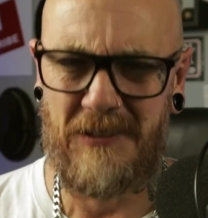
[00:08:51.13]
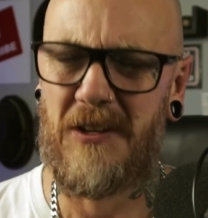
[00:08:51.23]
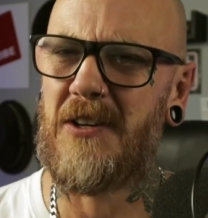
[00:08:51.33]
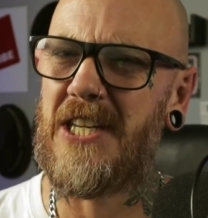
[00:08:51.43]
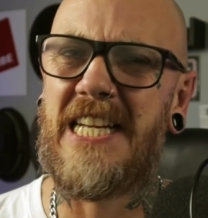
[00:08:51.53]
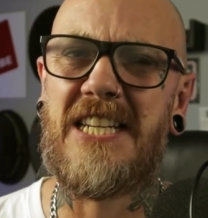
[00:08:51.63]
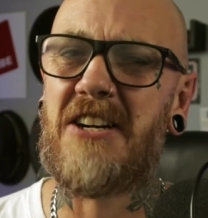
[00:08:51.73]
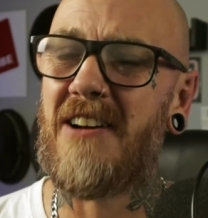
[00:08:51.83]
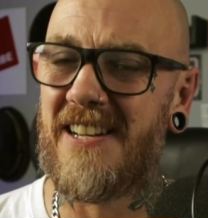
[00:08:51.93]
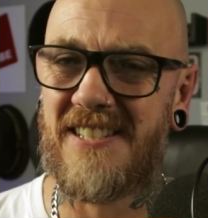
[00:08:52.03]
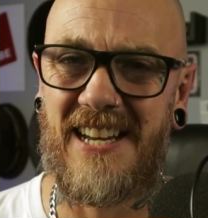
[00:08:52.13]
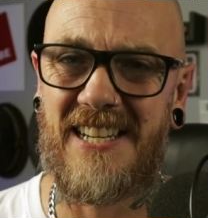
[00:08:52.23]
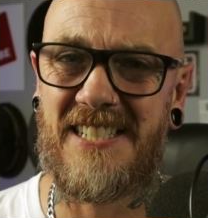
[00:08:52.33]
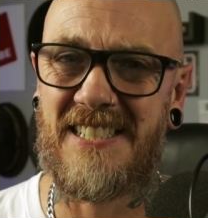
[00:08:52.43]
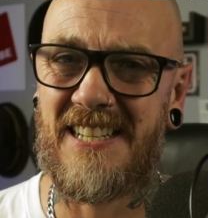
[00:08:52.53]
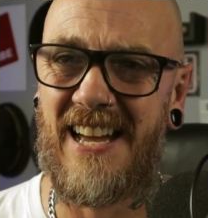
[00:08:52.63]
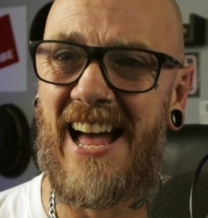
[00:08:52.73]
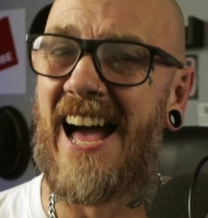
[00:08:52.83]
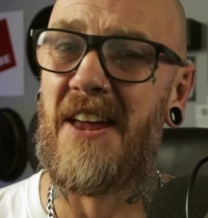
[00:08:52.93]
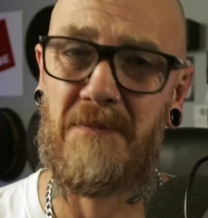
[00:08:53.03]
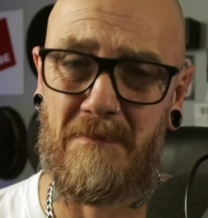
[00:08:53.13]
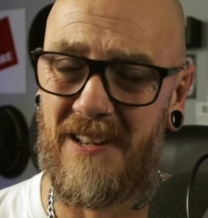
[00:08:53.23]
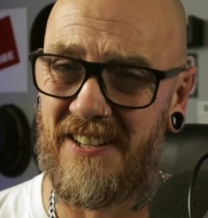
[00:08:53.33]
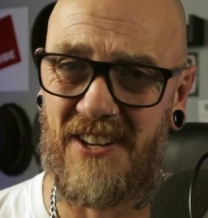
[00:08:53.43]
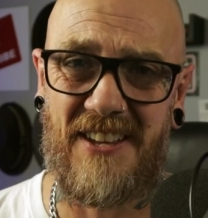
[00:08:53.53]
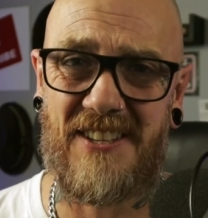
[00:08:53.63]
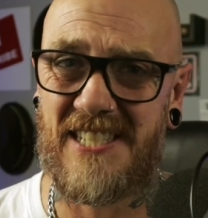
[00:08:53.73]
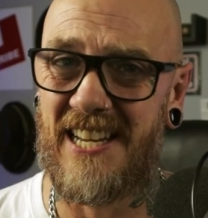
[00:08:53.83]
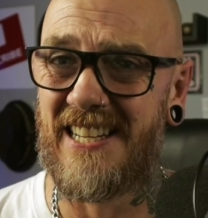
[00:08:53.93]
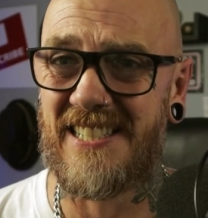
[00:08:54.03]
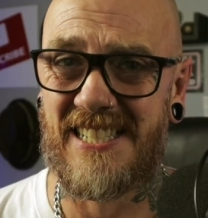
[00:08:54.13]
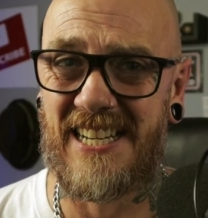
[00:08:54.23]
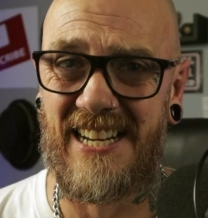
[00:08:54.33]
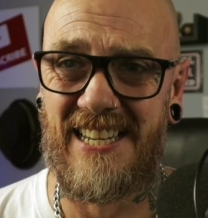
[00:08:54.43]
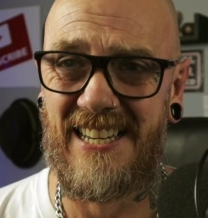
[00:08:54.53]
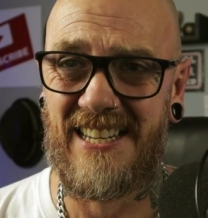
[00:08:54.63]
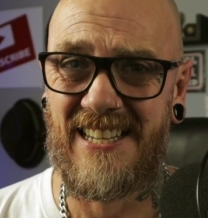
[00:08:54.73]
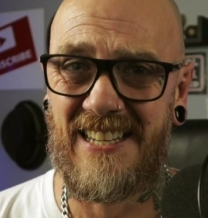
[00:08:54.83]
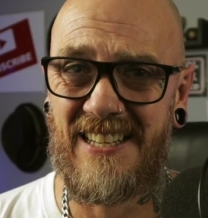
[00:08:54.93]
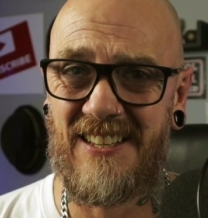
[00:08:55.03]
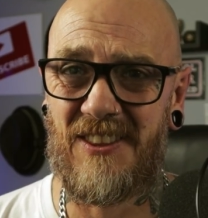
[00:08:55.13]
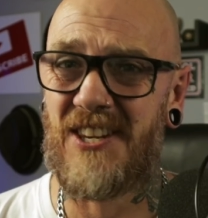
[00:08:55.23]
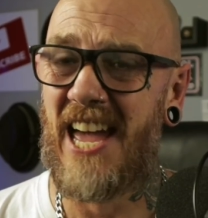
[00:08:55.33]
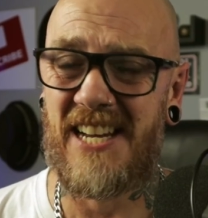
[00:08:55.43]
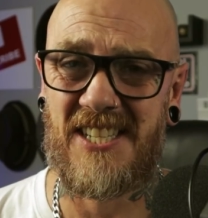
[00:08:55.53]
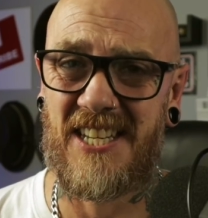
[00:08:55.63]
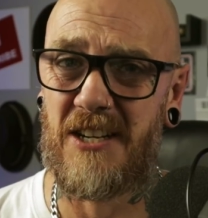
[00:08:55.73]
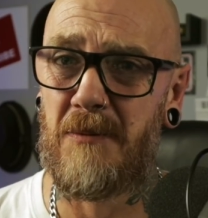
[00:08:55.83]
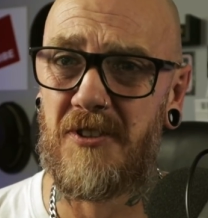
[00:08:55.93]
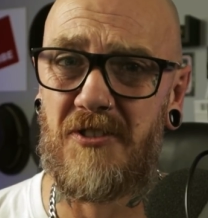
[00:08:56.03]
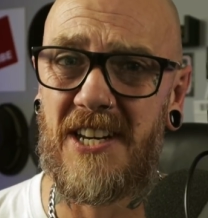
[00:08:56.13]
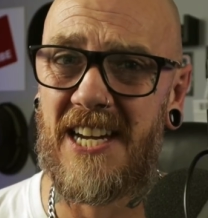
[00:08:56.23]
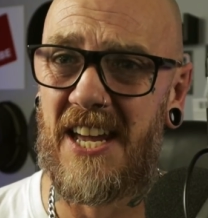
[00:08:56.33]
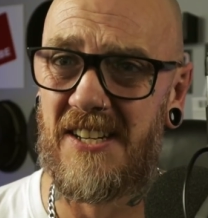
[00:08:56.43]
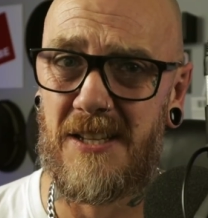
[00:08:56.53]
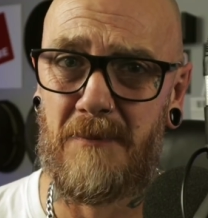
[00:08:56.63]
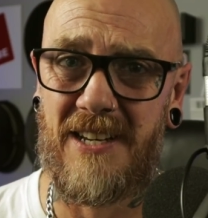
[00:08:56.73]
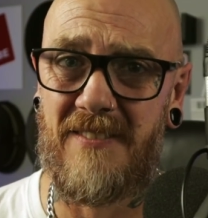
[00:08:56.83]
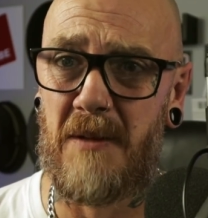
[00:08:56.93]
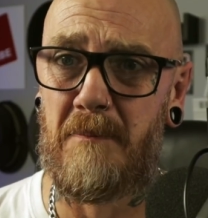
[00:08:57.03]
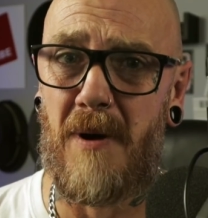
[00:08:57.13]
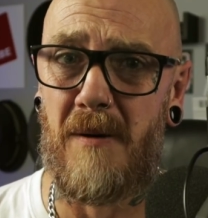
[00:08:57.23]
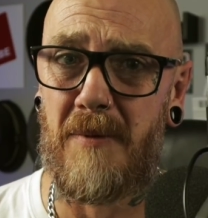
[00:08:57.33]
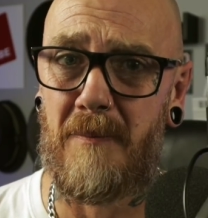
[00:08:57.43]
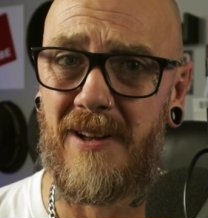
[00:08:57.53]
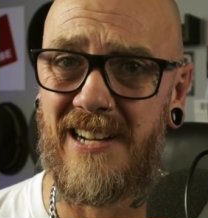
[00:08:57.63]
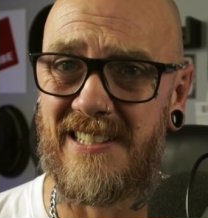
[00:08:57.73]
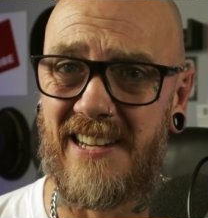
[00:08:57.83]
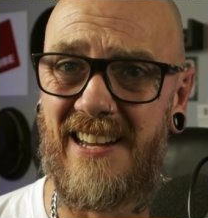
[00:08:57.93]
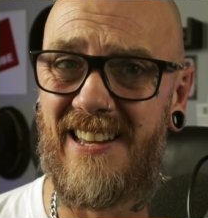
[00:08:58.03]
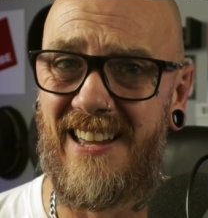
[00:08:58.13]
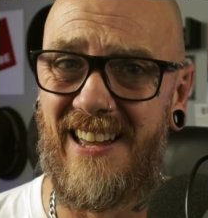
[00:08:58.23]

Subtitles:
Not Neil deGrasse Tyson and Bill Nye the Science Guy. The next thing you'd be trying to get us to believe that Bob the Builder